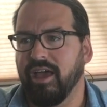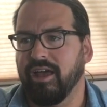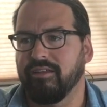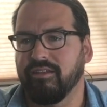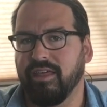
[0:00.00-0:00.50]

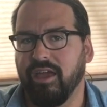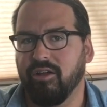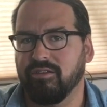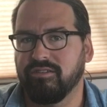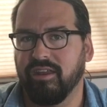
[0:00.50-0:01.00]
And they
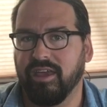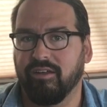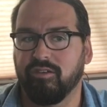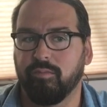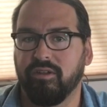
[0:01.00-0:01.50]
are setting
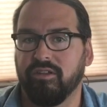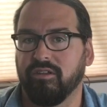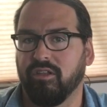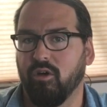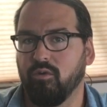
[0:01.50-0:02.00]
out to build a
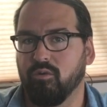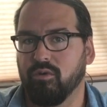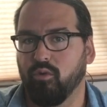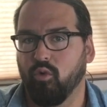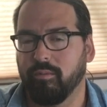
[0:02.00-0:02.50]
low
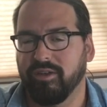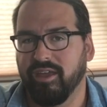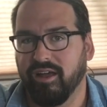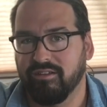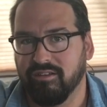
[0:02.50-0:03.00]
Earth
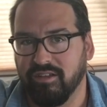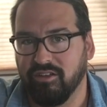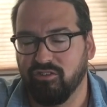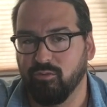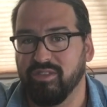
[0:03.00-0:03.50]
orbit
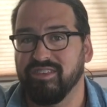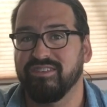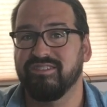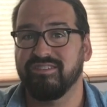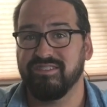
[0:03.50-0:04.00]
constellation
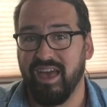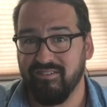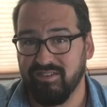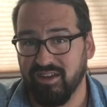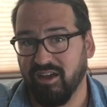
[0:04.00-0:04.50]
with
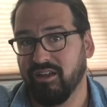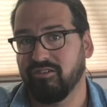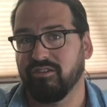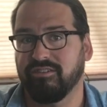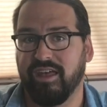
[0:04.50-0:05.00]

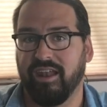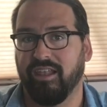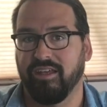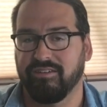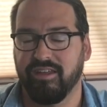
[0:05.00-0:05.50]
700
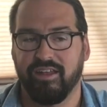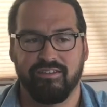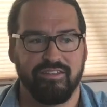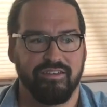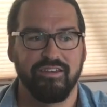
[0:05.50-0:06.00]
satellites,
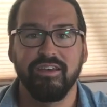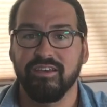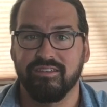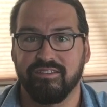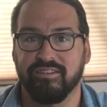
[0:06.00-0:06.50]
not the
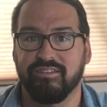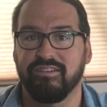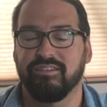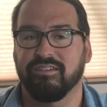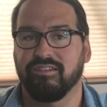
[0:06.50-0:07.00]

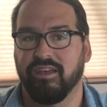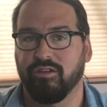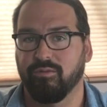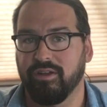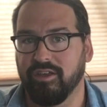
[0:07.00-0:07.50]
66
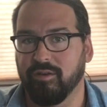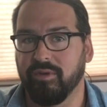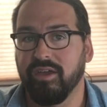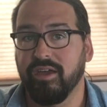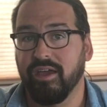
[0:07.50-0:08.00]
like
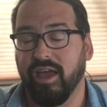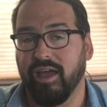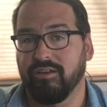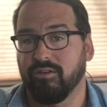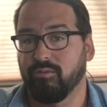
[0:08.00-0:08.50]
Iridium.
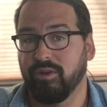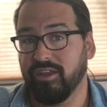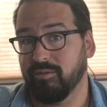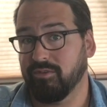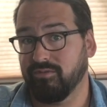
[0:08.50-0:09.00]
And
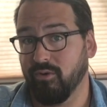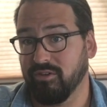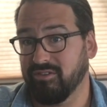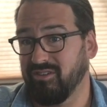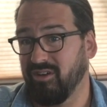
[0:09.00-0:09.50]
Iridium's
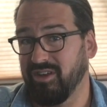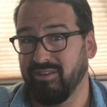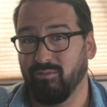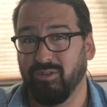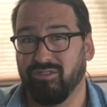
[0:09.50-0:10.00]
focused on,
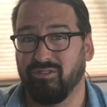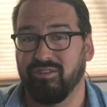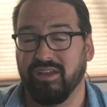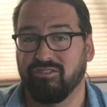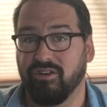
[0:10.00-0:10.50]
even with their
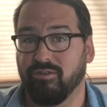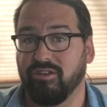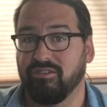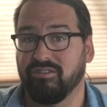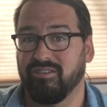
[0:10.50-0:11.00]
next
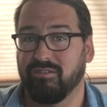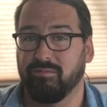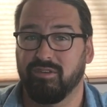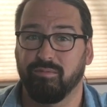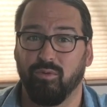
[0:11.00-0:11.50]
generation
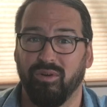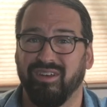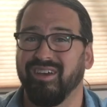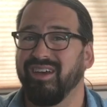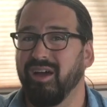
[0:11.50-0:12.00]
systems
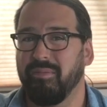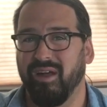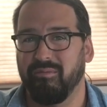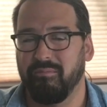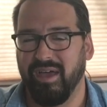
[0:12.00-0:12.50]
deployed,
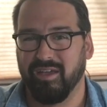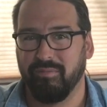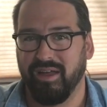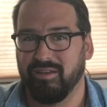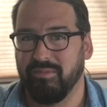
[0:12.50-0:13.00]
about
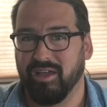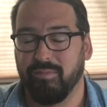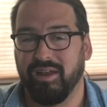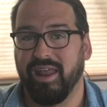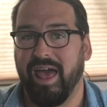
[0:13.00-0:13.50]
megabyte,
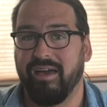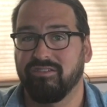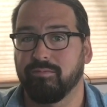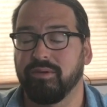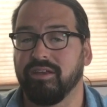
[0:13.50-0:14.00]
megabyte and a
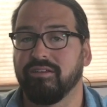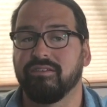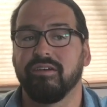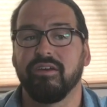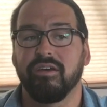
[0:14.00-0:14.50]
half speeds.